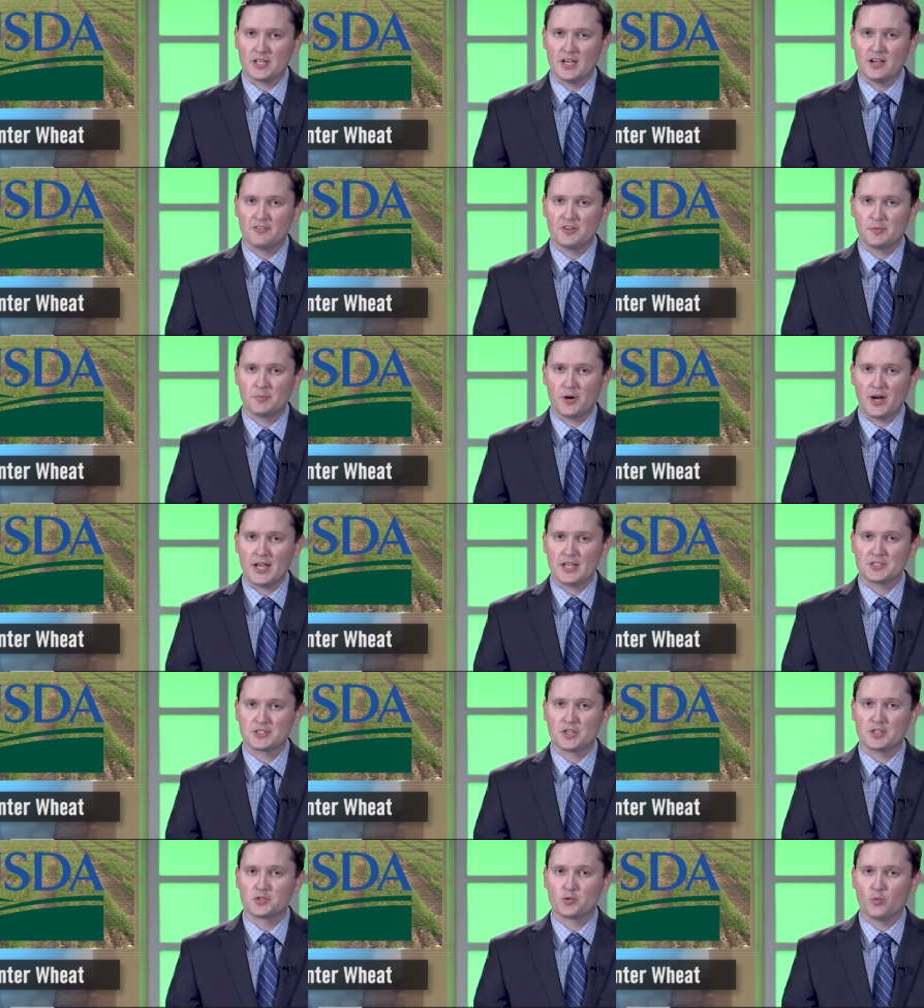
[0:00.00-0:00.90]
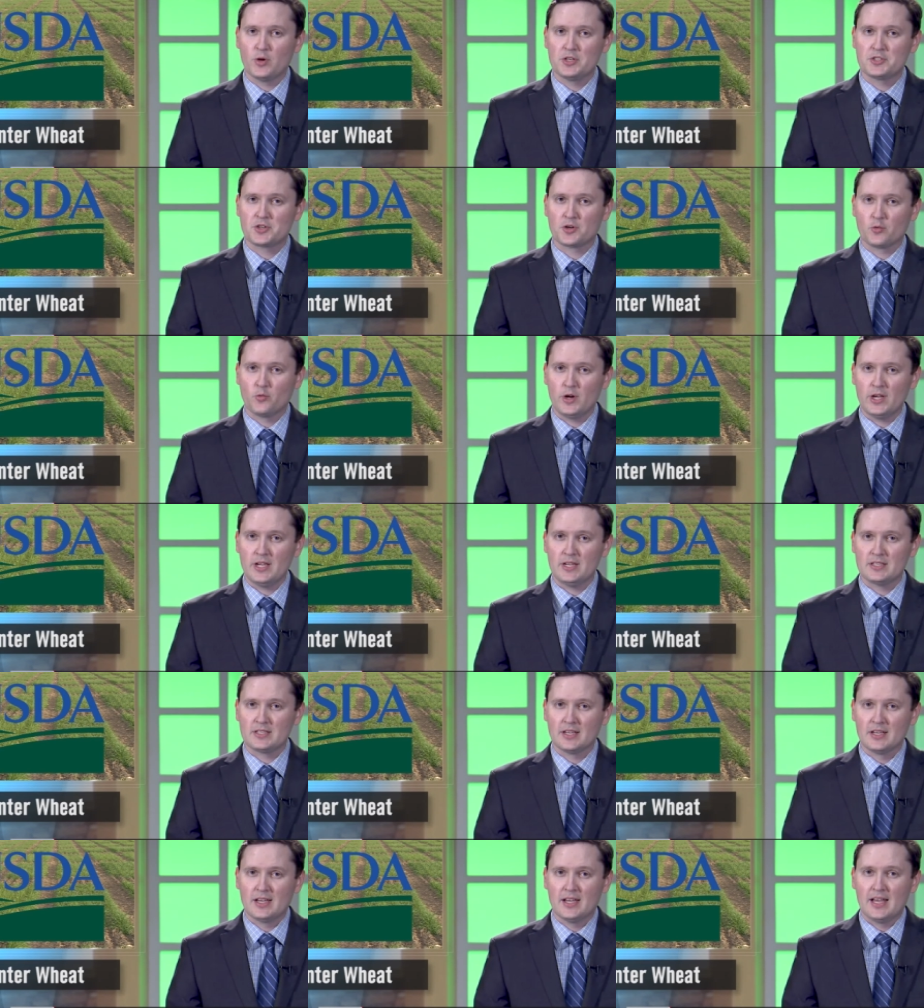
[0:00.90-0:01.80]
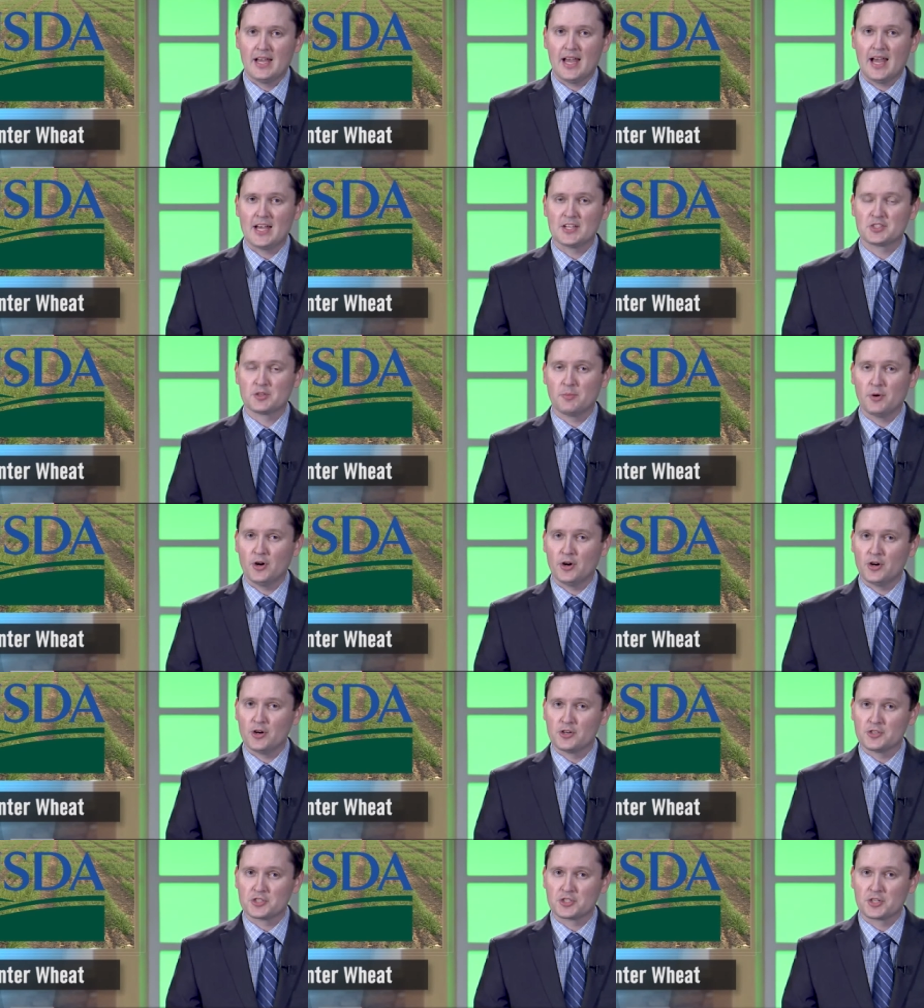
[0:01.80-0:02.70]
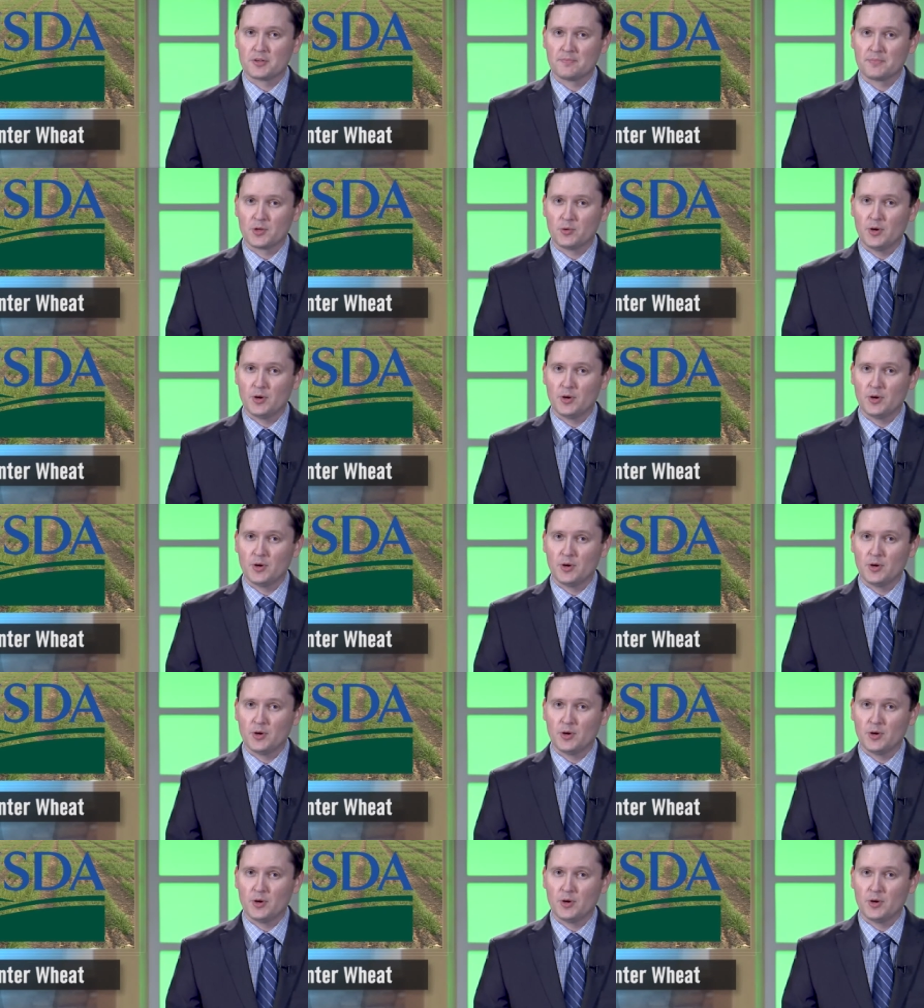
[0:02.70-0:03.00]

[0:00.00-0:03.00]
of Nebraska's winter wheat has emerged,